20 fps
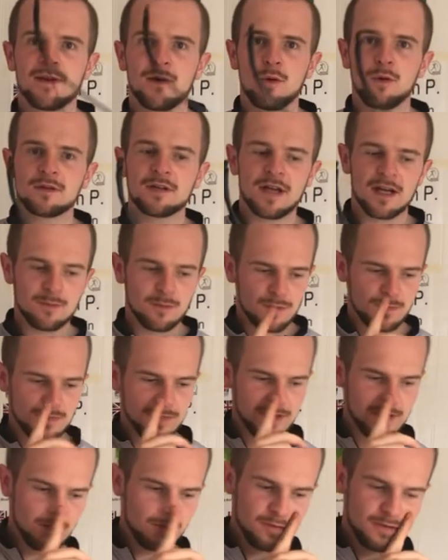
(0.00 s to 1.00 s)
the whole time with my
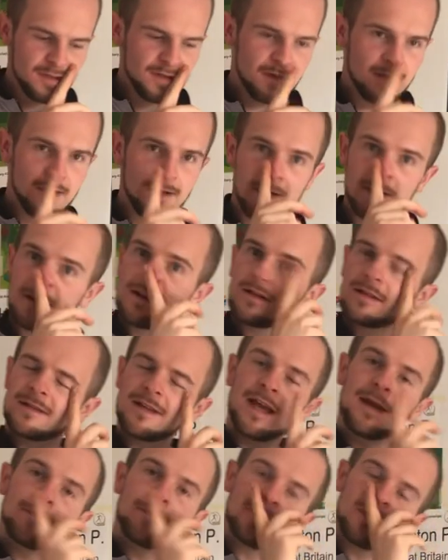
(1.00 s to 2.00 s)
nose like
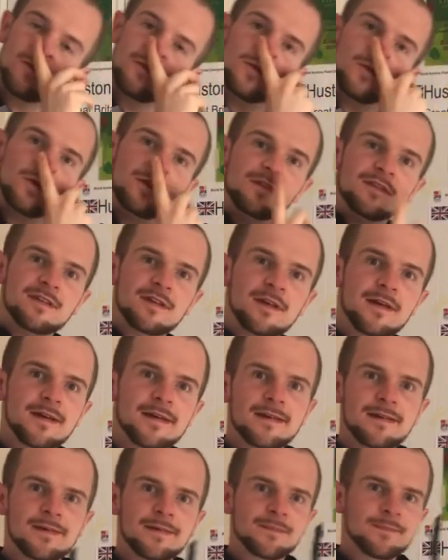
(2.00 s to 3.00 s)
taped over to one
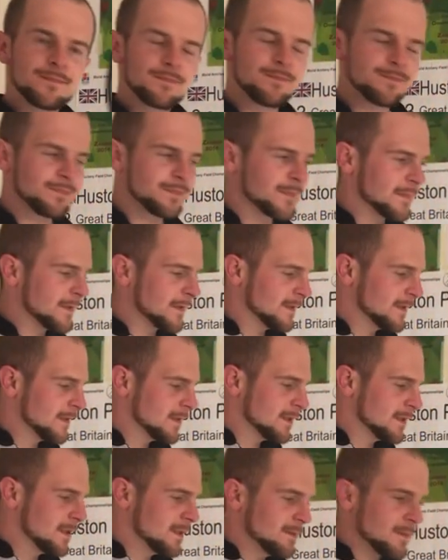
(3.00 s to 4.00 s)
side.
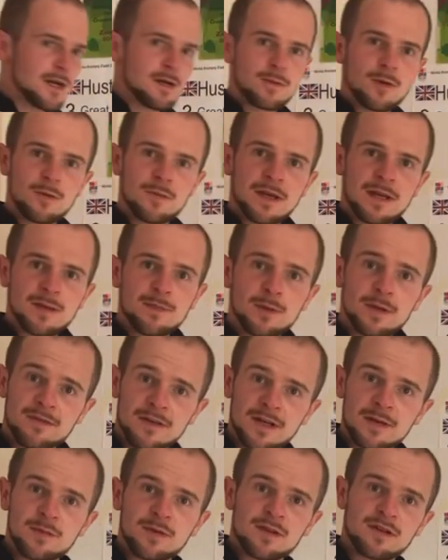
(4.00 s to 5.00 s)
Bear bow people, if
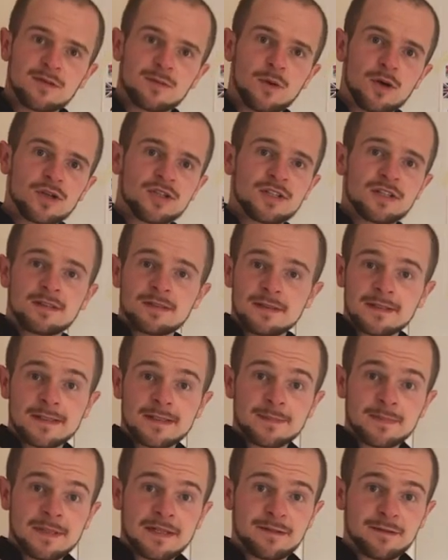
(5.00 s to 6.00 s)
anybody's watching,
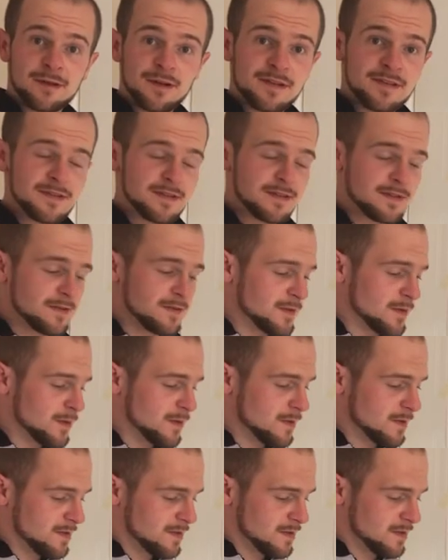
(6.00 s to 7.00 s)
I'd be interested in your
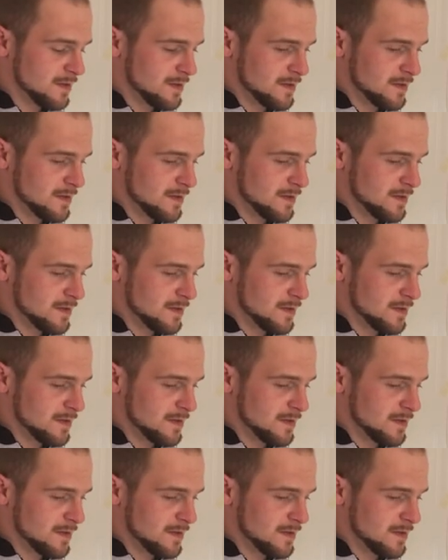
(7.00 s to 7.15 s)
thoughts.